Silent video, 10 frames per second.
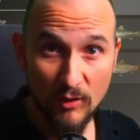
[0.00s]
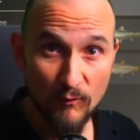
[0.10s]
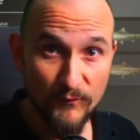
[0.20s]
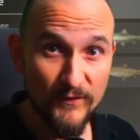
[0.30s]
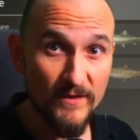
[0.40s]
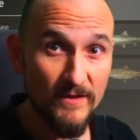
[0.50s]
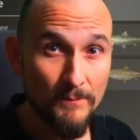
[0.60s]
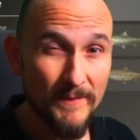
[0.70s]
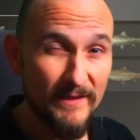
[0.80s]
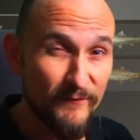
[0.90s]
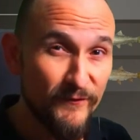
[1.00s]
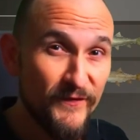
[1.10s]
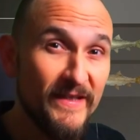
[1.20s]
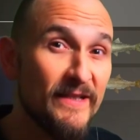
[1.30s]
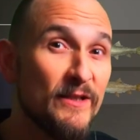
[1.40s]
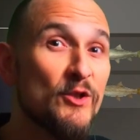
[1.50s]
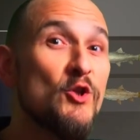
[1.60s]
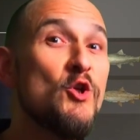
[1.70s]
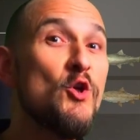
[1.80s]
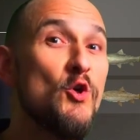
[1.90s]
or you simply buy
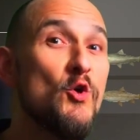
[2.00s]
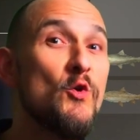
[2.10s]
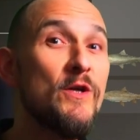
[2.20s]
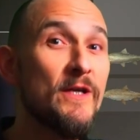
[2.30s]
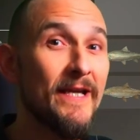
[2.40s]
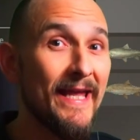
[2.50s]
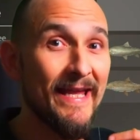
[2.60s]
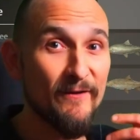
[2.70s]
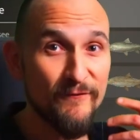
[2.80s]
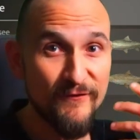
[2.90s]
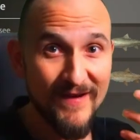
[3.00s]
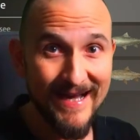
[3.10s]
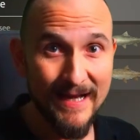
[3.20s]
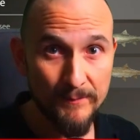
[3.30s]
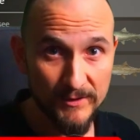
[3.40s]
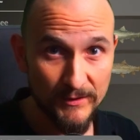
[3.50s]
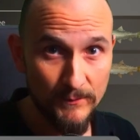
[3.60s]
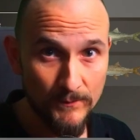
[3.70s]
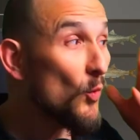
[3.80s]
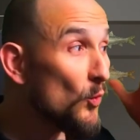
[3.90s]
yourself a big bunch of them with gold.
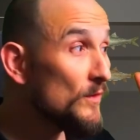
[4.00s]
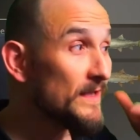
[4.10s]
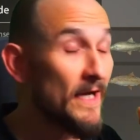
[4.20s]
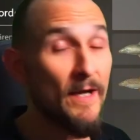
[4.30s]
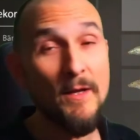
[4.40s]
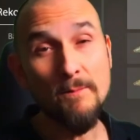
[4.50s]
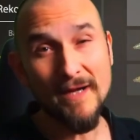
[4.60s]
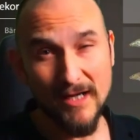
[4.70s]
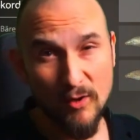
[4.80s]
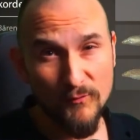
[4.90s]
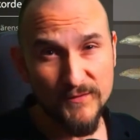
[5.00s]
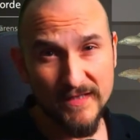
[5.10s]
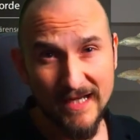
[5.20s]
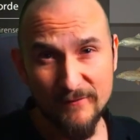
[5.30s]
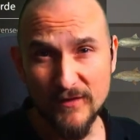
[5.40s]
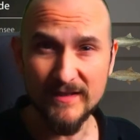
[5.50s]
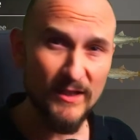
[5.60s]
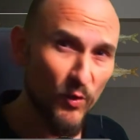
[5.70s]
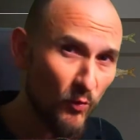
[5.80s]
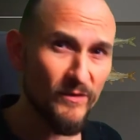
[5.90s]
But I have to say I don't really
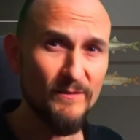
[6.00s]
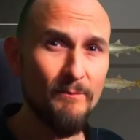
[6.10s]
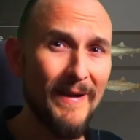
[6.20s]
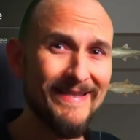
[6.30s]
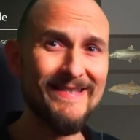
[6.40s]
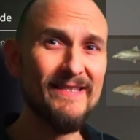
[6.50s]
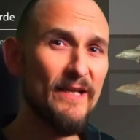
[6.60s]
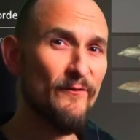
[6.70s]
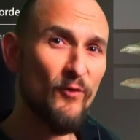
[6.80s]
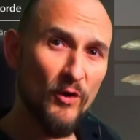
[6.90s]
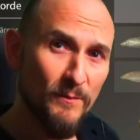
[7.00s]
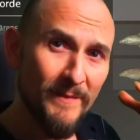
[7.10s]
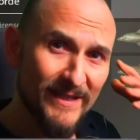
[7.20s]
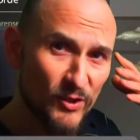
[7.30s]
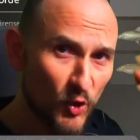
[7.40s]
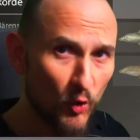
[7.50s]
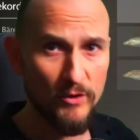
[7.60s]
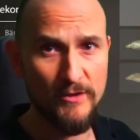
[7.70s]
see the point in that. So for